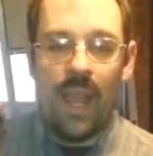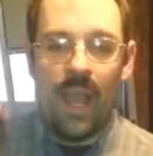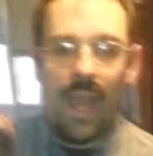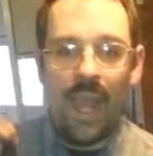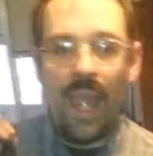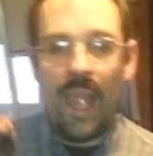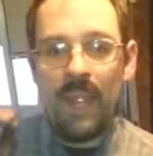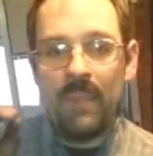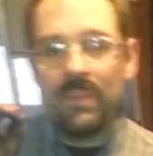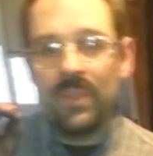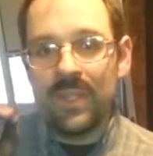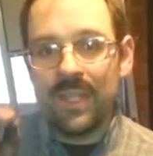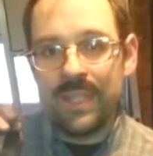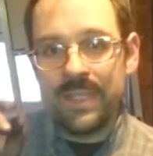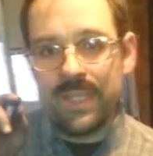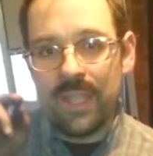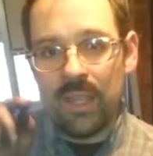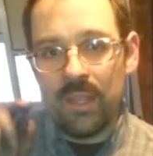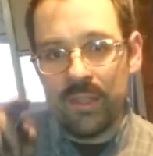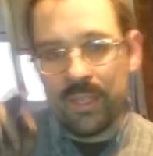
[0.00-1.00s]
I'm going
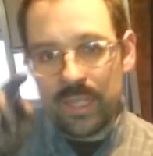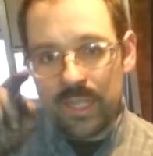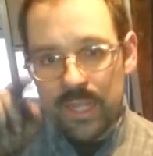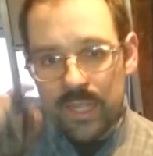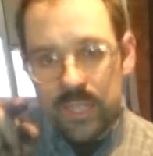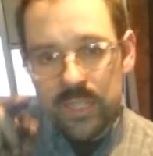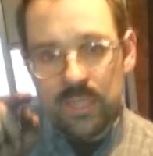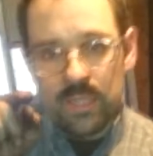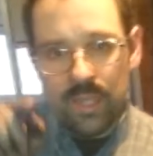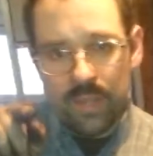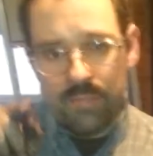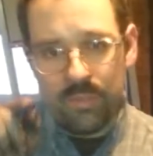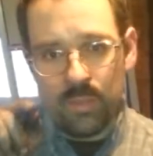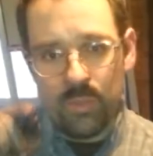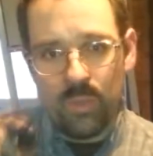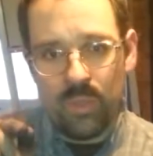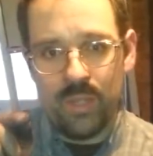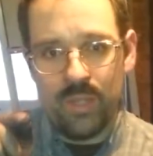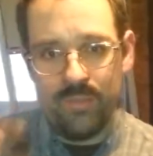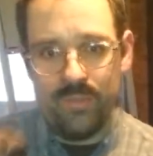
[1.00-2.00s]
to tell each and every
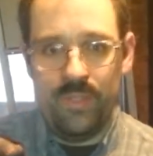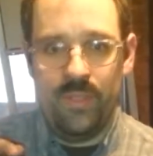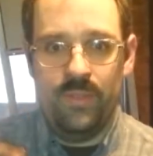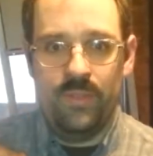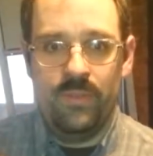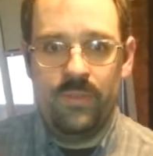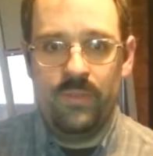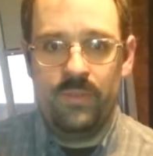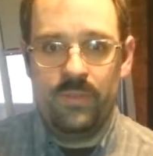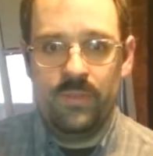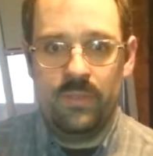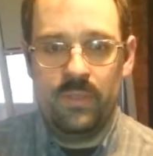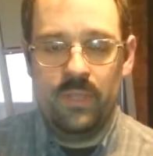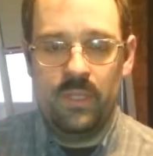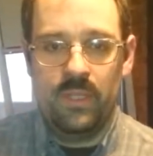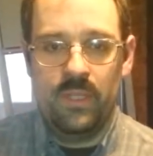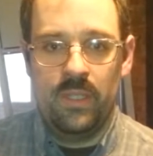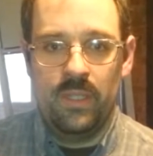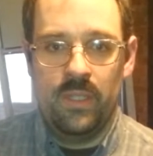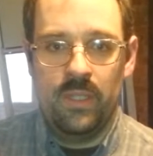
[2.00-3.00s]
one of
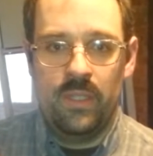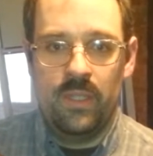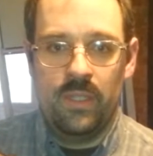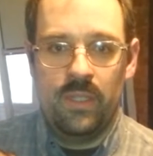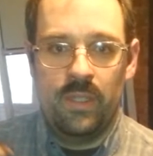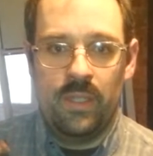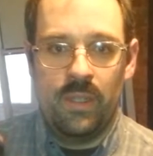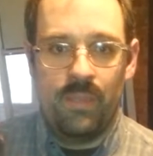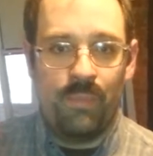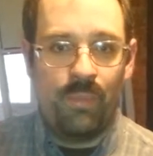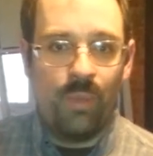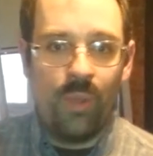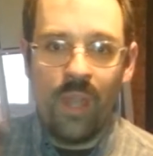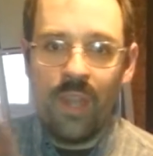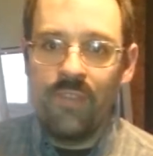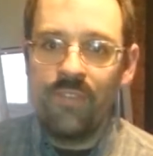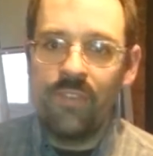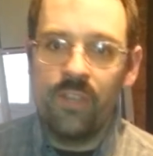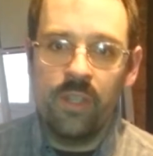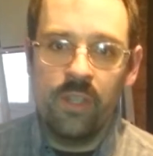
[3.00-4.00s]
you,
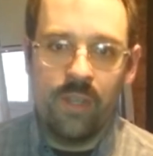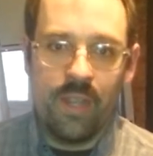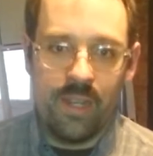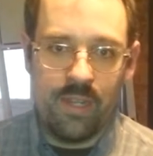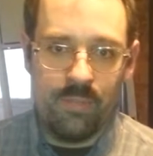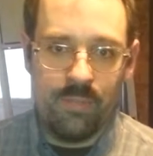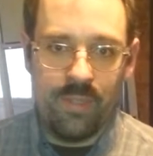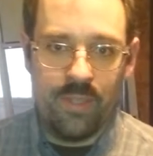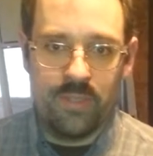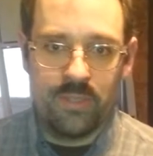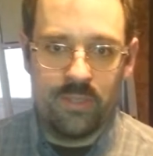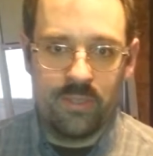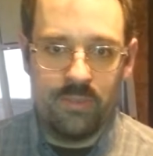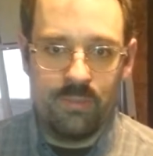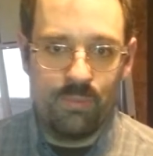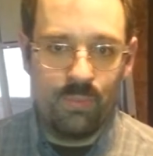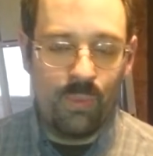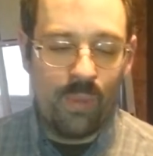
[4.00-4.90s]
pray for your enemies.